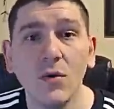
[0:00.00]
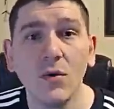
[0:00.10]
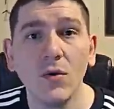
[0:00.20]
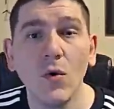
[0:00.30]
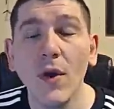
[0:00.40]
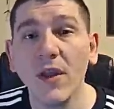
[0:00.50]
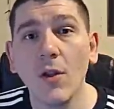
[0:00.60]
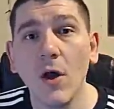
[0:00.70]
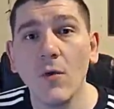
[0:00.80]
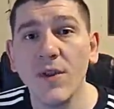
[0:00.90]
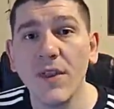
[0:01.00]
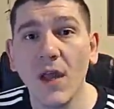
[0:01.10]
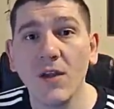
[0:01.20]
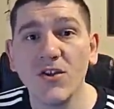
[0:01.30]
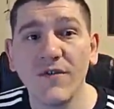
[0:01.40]
Going along with
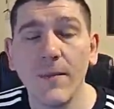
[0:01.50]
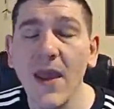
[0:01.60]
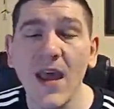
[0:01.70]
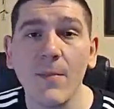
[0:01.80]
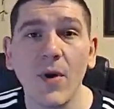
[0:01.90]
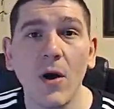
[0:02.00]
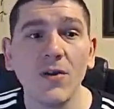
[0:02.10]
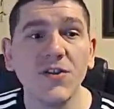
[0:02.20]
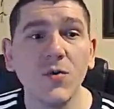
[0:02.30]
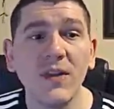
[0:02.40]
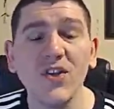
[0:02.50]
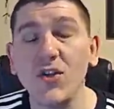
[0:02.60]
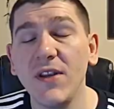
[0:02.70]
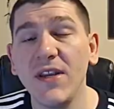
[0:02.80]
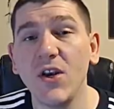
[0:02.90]
knowledge of the map also means
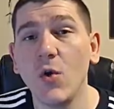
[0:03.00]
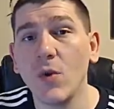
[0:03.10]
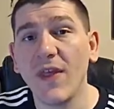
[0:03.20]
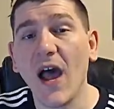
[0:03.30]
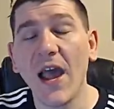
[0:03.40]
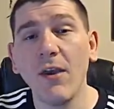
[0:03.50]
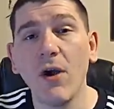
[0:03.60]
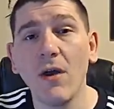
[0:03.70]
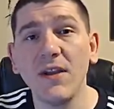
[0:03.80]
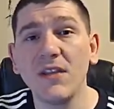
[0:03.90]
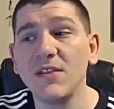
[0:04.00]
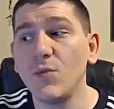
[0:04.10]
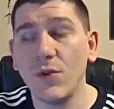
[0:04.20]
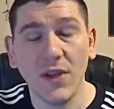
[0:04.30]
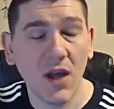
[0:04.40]
you need to know where the high ground is,
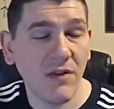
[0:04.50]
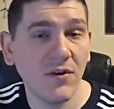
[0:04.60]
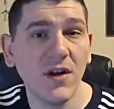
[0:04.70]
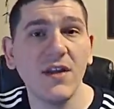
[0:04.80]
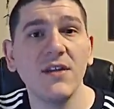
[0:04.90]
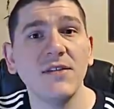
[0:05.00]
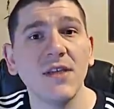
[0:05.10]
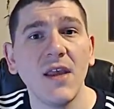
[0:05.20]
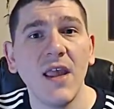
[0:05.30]
where the cover is,